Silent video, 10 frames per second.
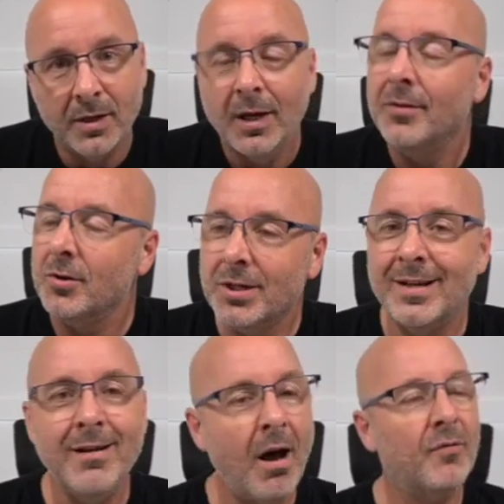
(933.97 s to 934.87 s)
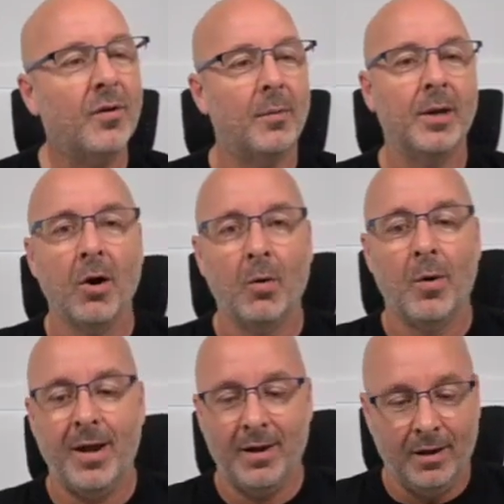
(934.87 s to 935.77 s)
There's enough coming our
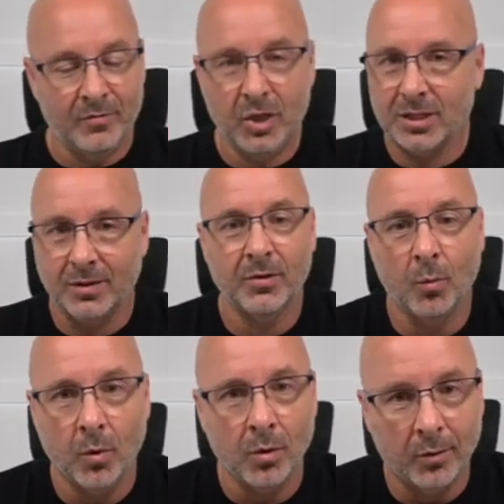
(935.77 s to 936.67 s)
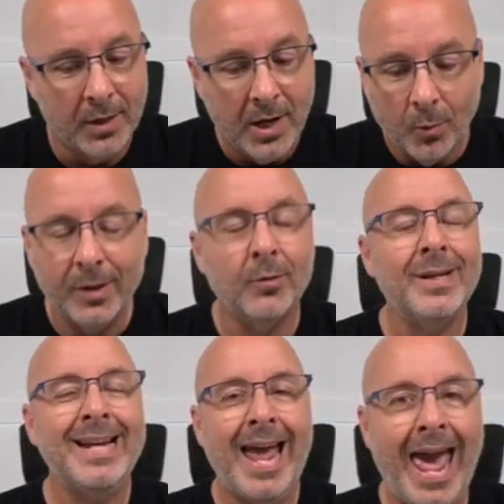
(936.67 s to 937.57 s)
way of the world. We don't
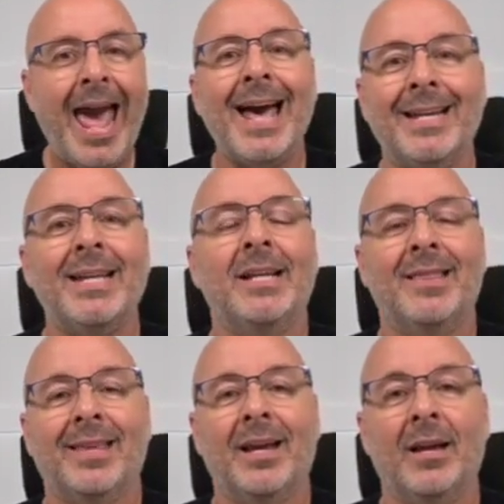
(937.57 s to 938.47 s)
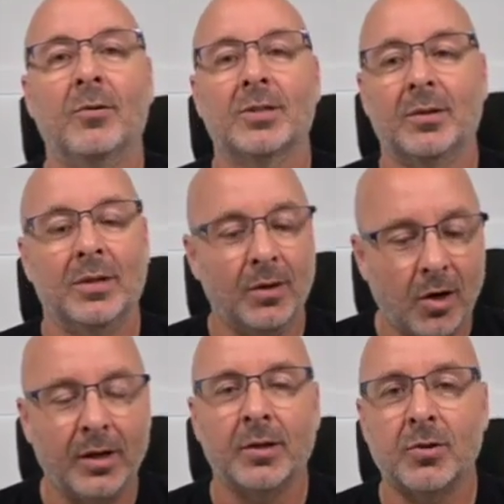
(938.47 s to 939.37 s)
need to add anything else in
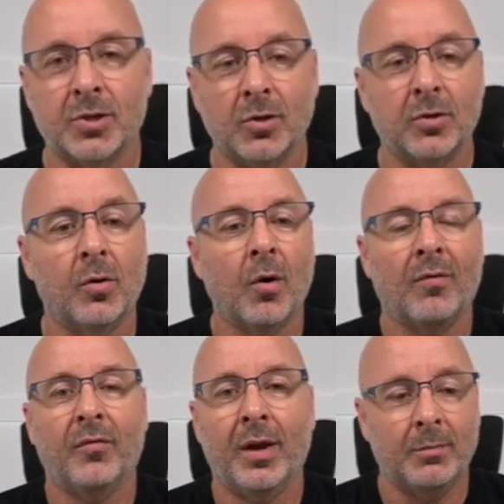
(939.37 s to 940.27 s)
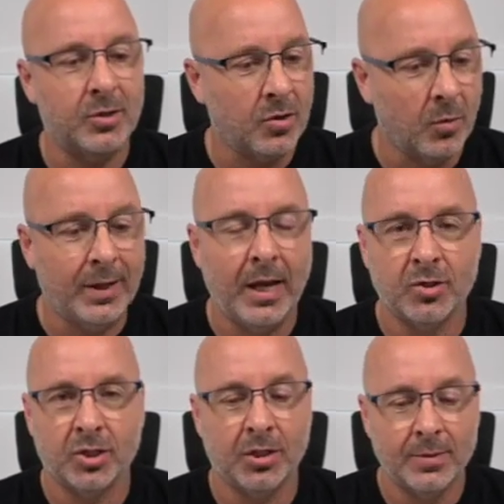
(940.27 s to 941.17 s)
our inner circle or our families or our
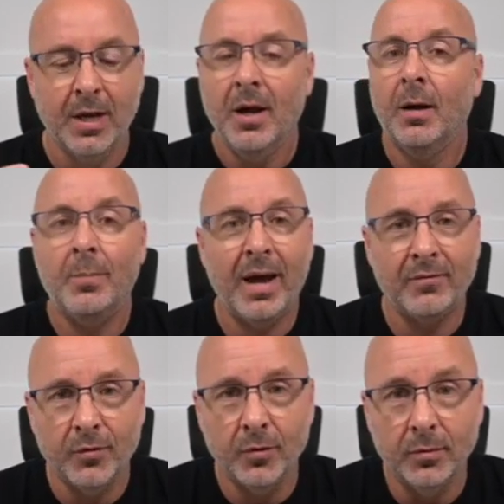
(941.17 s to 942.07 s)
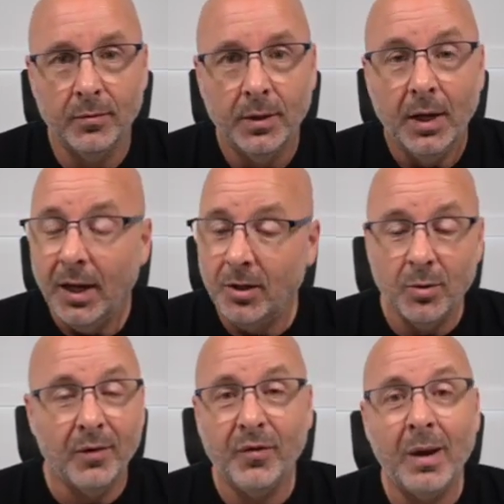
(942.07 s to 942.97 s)
relationships of bad fruit. And you know
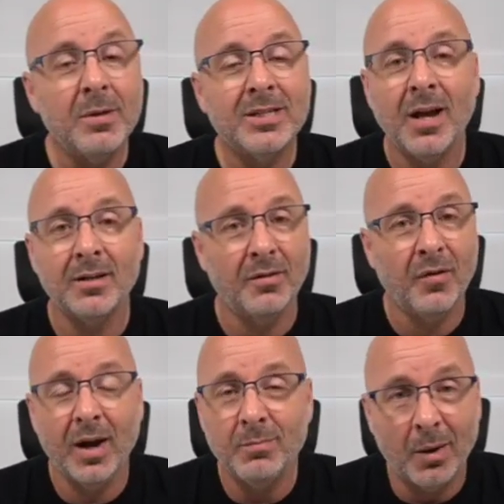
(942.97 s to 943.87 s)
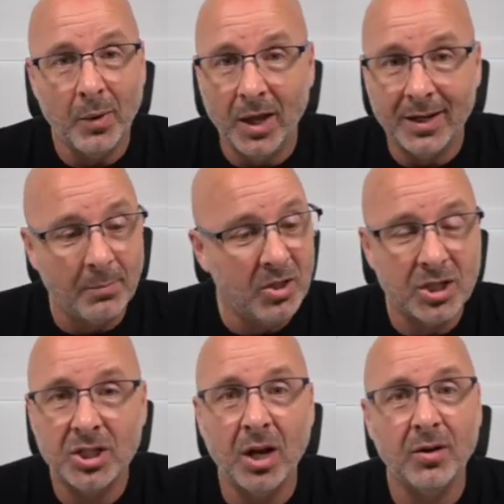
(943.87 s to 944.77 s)
what? Family's not defined by blood. Let me
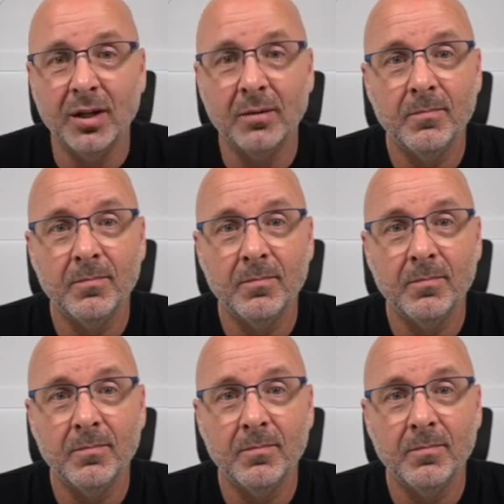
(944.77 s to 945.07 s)
just tell you.